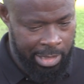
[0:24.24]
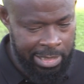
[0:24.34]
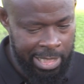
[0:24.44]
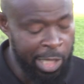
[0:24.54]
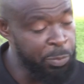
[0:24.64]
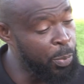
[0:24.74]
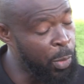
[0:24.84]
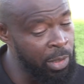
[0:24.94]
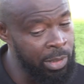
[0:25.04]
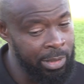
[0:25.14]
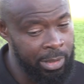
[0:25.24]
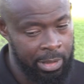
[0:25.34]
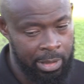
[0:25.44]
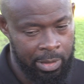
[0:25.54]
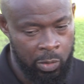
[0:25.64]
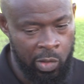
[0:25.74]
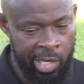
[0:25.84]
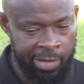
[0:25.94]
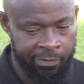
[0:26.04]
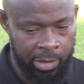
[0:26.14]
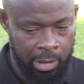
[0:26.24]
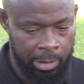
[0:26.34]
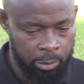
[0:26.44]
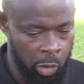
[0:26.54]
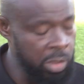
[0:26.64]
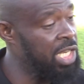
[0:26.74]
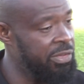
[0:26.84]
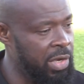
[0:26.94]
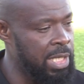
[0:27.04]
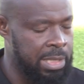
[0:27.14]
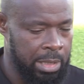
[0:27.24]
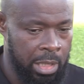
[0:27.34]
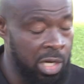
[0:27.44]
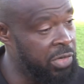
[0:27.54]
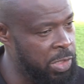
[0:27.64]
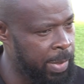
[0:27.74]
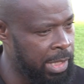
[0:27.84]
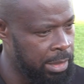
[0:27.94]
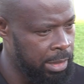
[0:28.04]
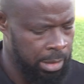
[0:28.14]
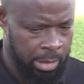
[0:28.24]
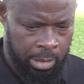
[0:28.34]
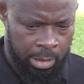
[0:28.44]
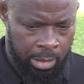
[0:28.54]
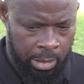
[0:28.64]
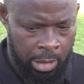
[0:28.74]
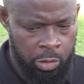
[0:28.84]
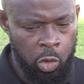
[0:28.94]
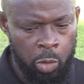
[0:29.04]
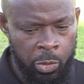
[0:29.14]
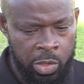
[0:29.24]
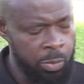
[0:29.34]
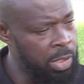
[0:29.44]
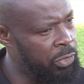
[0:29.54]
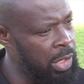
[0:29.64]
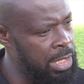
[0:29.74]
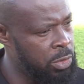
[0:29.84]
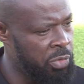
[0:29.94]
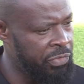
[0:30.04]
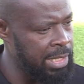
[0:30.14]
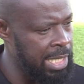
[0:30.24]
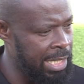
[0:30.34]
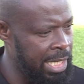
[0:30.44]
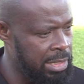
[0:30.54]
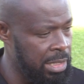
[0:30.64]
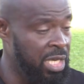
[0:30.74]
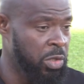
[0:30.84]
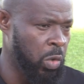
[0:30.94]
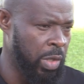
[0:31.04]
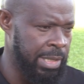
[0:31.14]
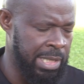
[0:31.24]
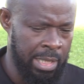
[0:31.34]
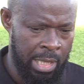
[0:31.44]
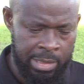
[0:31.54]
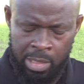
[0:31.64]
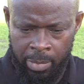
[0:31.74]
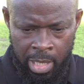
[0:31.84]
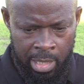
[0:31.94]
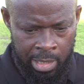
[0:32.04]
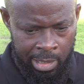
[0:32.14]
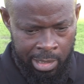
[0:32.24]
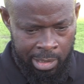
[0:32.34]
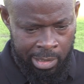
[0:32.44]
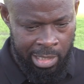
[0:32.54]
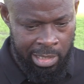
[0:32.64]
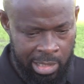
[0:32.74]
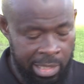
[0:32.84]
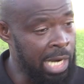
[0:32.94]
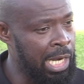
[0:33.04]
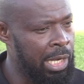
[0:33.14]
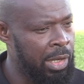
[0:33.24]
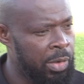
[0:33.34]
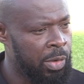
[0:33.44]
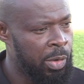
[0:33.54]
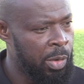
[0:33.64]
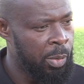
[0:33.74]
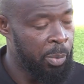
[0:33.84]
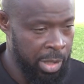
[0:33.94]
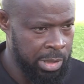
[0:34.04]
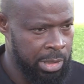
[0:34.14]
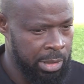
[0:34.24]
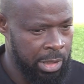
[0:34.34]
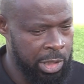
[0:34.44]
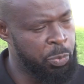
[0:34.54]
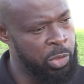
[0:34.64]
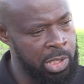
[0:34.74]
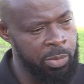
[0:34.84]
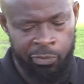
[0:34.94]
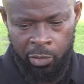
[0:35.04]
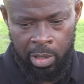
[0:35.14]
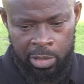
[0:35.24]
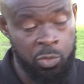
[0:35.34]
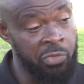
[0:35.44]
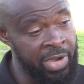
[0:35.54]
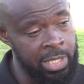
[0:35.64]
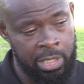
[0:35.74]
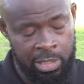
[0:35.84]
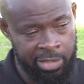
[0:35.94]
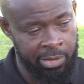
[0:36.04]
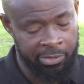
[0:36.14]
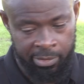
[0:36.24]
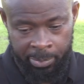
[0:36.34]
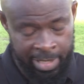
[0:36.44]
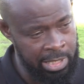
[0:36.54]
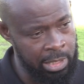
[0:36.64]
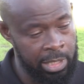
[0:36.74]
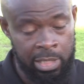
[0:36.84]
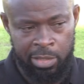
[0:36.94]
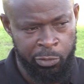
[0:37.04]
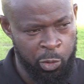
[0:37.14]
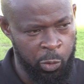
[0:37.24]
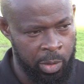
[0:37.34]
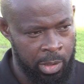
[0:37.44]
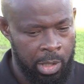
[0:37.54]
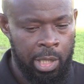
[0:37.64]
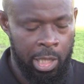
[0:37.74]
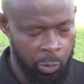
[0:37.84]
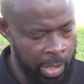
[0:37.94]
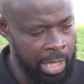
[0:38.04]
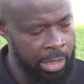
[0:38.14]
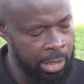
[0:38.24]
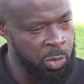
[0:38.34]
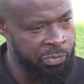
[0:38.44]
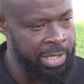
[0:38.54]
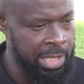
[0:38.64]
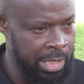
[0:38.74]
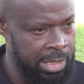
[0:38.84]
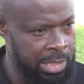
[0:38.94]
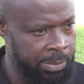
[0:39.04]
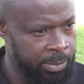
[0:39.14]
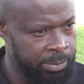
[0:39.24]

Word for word: Tanzanian people don't have, don't give us enough respect. It's not possible for us to fight against history Simba and Yanga, but it's possible for us to fight in the present and the future, and we are here to fight against them.